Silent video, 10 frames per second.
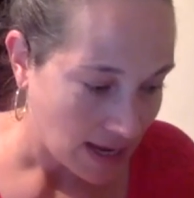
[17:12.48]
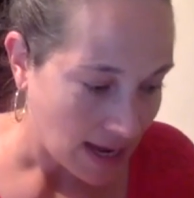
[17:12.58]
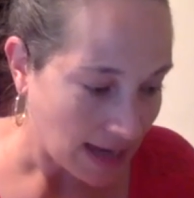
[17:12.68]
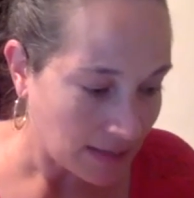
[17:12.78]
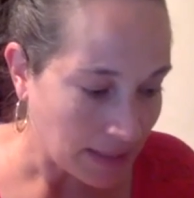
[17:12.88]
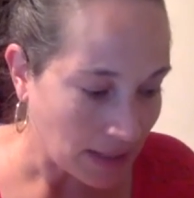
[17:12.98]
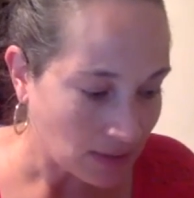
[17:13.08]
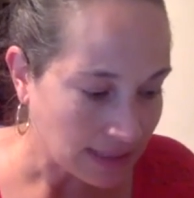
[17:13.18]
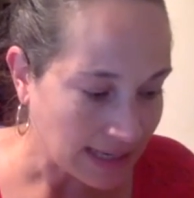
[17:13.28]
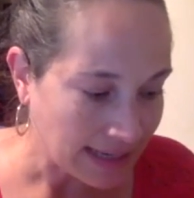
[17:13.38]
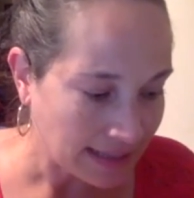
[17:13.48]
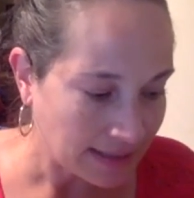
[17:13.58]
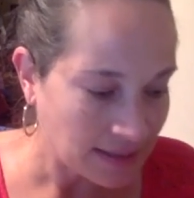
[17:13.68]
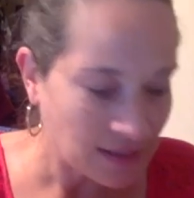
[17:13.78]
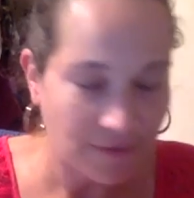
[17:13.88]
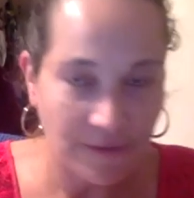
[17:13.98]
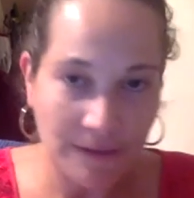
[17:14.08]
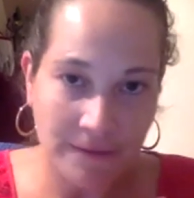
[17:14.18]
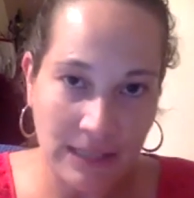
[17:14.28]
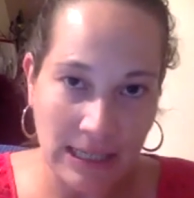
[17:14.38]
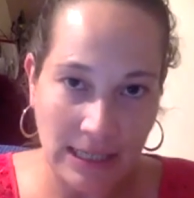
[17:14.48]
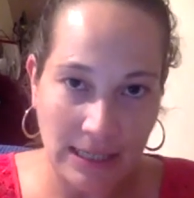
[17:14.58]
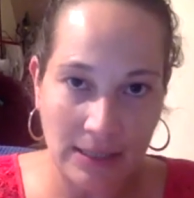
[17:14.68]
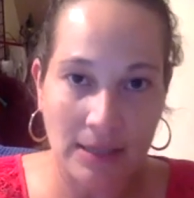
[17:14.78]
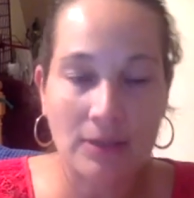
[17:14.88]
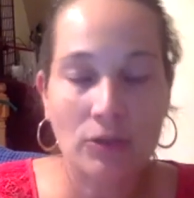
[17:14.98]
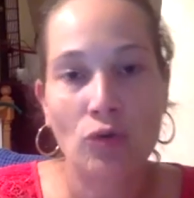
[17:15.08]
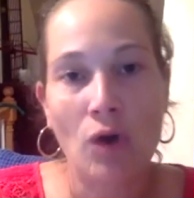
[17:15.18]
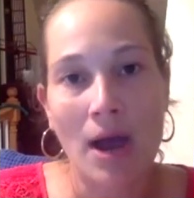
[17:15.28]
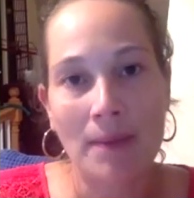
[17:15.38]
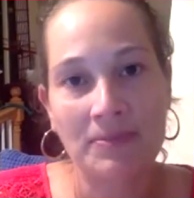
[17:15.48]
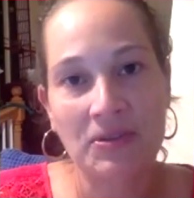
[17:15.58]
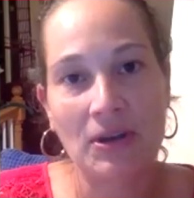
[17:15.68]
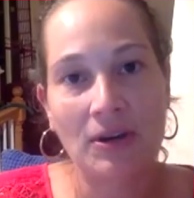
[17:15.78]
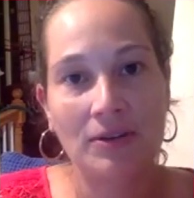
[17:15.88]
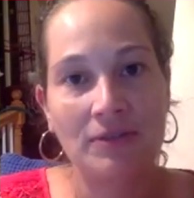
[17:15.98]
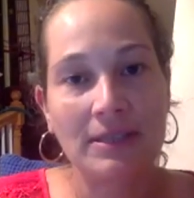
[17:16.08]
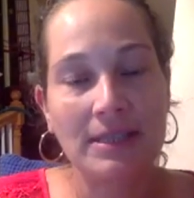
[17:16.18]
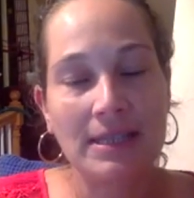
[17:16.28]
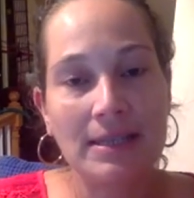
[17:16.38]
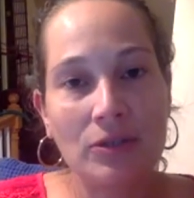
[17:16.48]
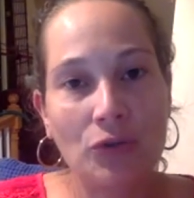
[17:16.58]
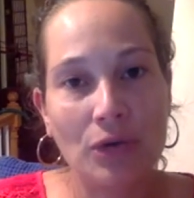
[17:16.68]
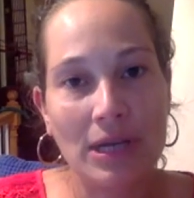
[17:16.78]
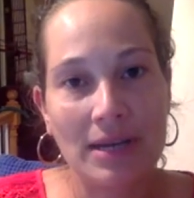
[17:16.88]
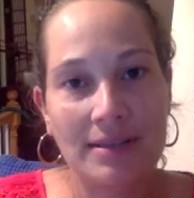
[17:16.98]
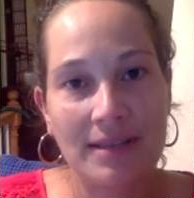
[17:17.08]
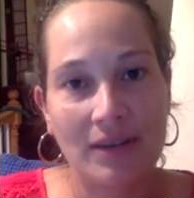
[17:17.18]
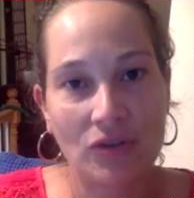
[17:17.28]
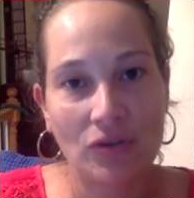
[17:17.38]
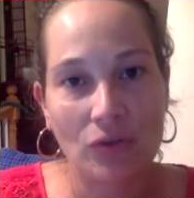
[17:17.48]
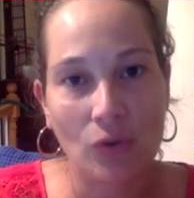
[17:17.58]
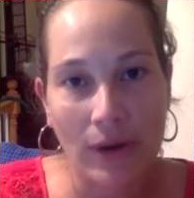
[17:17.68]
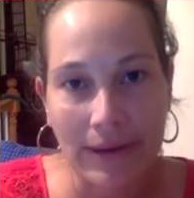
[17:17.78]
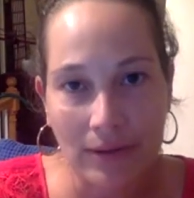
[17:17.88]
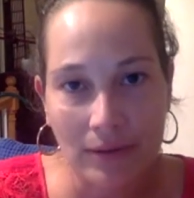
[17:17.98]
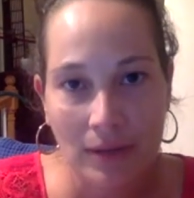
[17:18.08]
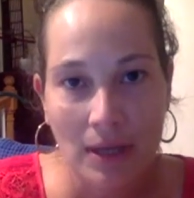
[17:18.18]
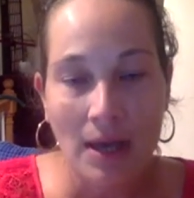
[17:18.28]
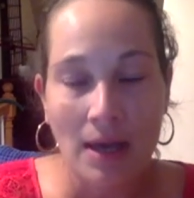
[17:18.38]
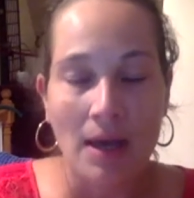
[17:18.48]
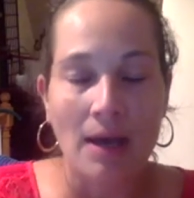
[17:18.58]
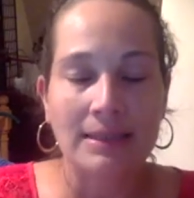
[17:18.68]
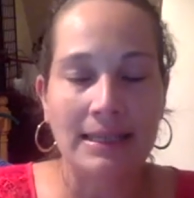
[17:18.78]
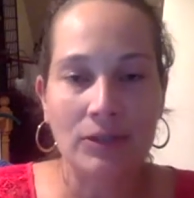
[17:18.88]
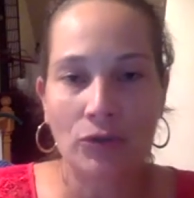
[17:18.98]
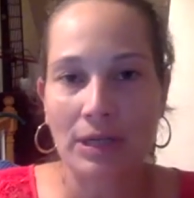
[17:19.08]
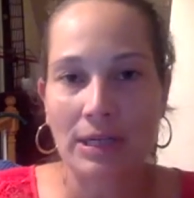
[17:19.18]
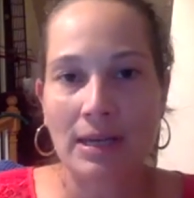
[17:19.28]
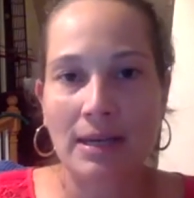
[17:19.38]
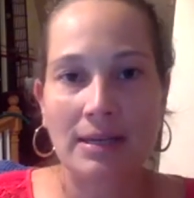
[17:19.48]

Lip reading: and about 10 to 15 drops of tea tree essential oil. Tea tree